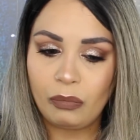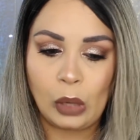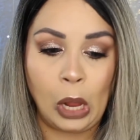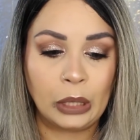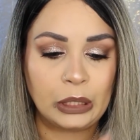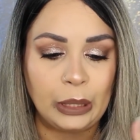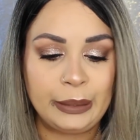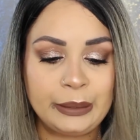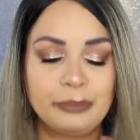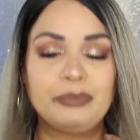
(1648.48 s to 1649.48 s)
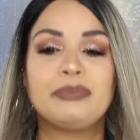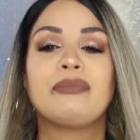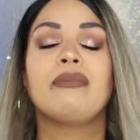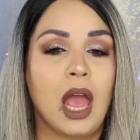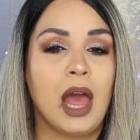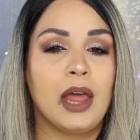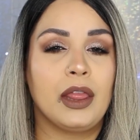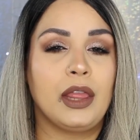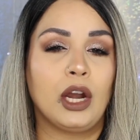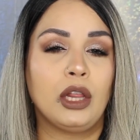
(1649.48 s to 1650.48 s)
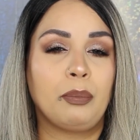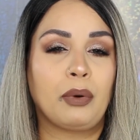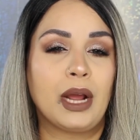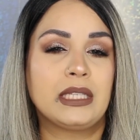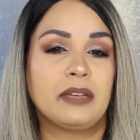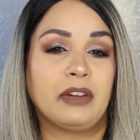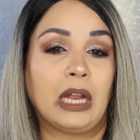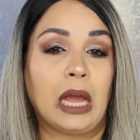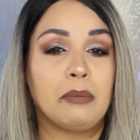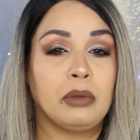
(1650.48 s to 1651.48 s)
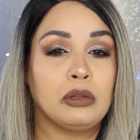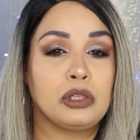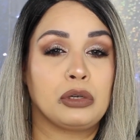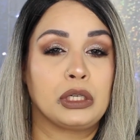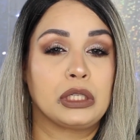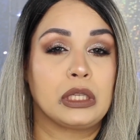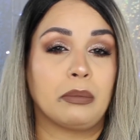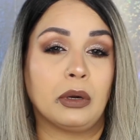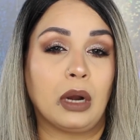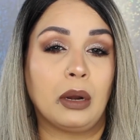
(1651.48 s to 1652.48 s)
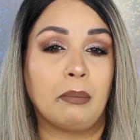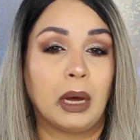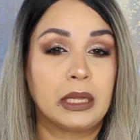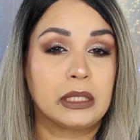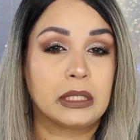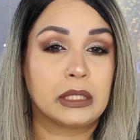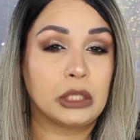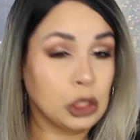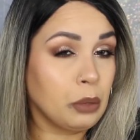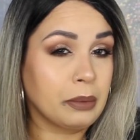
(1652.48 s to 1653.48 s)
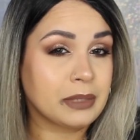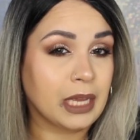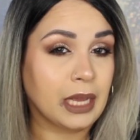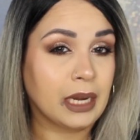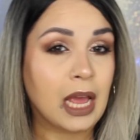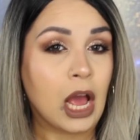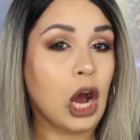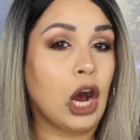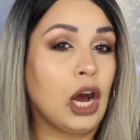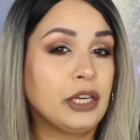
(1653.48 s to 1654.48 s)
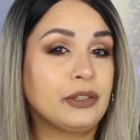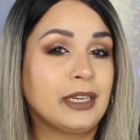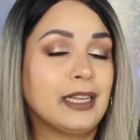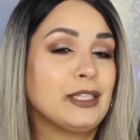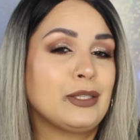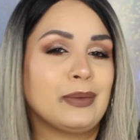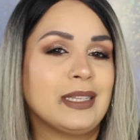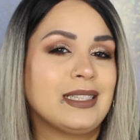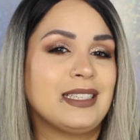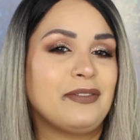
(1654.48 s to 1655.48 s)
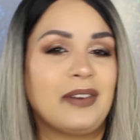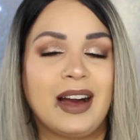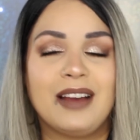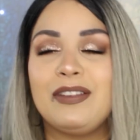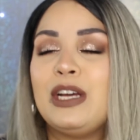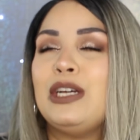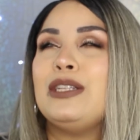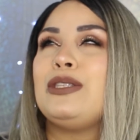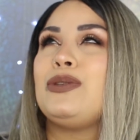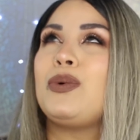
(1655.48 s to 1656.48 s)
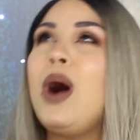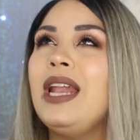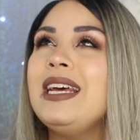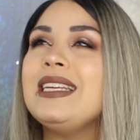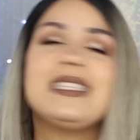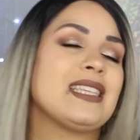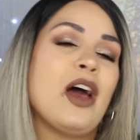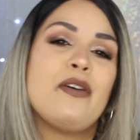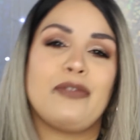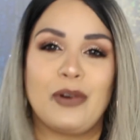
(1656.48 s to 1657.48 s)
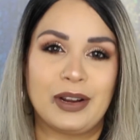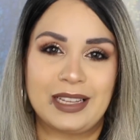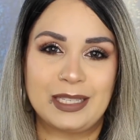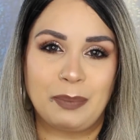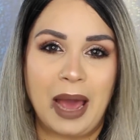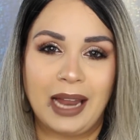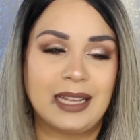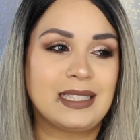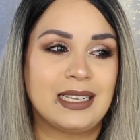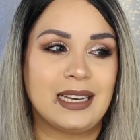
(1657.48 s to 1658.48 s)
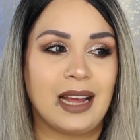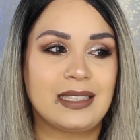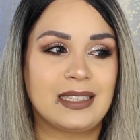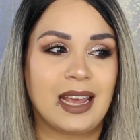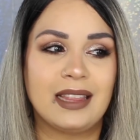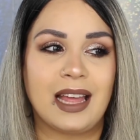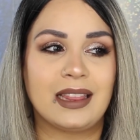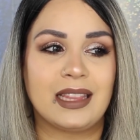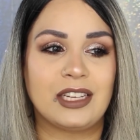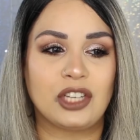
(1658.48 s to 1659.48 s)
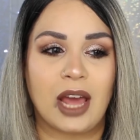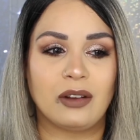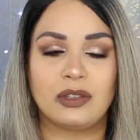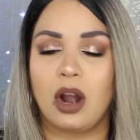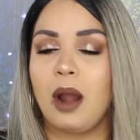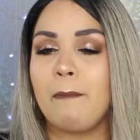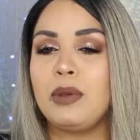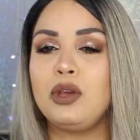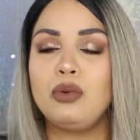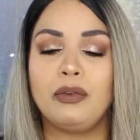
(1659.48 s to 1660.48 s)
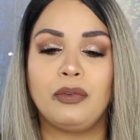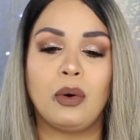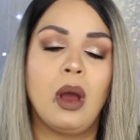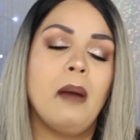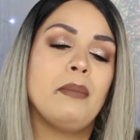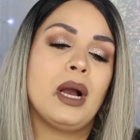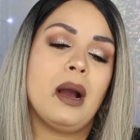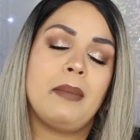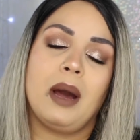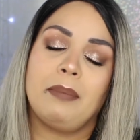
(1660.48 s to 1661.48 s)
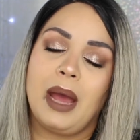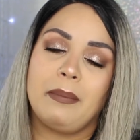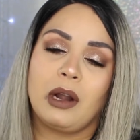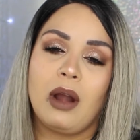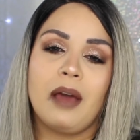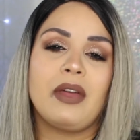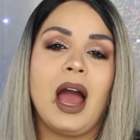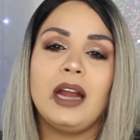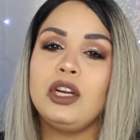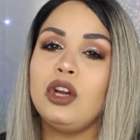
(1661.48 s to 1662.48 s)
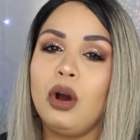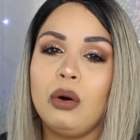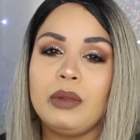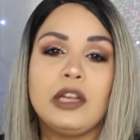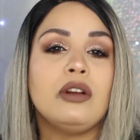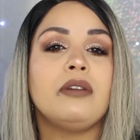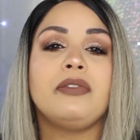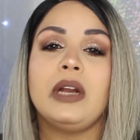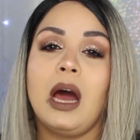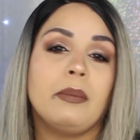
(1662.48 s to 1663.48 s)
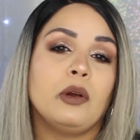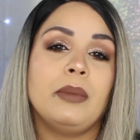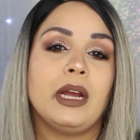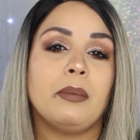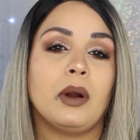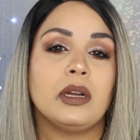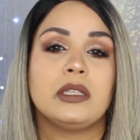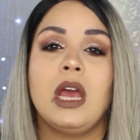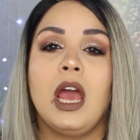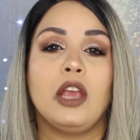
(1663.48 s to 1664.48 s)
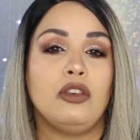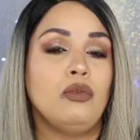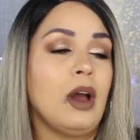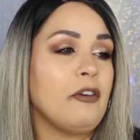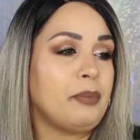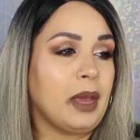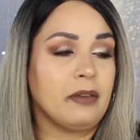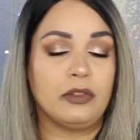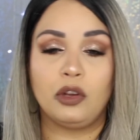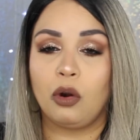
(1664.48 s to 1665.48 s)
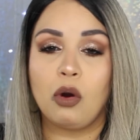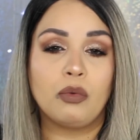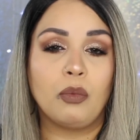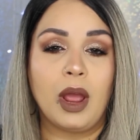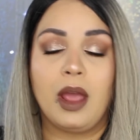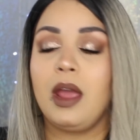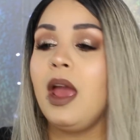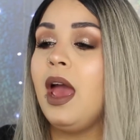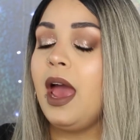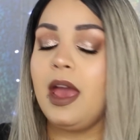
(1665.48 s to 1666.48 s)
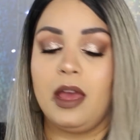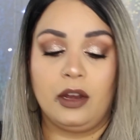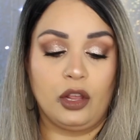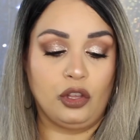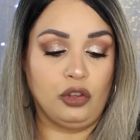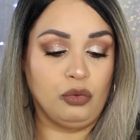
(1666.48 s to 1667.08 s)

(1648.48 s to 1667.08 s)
they're the price of a light bill during the summer months. You know what I'm saying? $125 for these palettes. Not saying that these shadows aren't beautiful, but come on, Pat McGrath. I know that you're a phenomenal makeup artist and you have paved your own way and